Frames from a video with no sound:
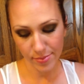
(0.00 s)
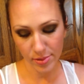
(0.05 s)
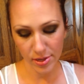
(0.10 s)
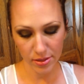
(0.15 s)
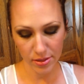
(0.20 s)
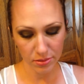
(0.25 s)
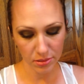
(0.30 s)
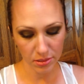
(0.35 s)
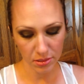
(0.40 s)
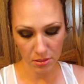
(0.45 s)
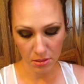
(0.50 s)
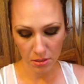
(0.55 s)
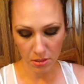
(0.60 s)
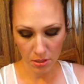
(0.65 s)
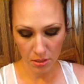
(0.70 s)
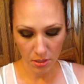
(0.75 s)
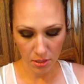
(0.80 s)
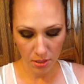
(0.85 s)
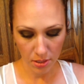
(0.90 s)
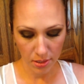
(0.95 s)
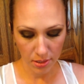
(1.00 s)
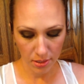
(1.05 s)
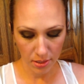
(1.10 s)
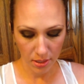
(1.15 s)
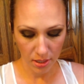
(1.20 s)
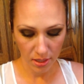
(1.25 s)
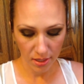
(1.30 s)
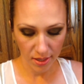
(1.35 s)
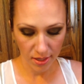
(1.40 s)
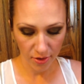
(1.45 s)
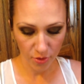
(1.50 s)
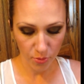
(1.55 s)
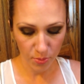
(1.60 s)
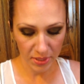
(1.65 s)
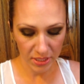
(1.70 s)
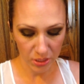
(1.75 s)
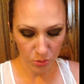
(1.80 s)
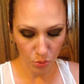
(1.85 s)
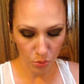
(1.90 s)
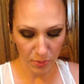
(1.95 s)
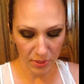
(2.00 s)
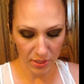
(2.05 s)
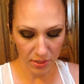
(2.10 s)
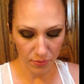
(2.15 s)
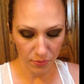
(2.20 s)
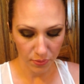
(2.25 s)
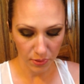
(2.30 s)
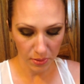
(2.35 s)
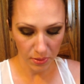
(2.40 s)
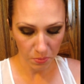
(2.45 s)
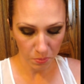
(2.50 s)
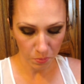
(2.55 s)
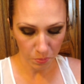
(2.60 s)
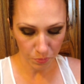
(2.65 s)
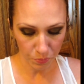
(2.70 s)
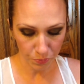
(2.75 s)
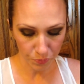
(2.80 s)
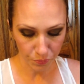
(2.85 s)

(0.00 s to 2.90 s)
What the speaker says: eyebrows. Everybody's will be different.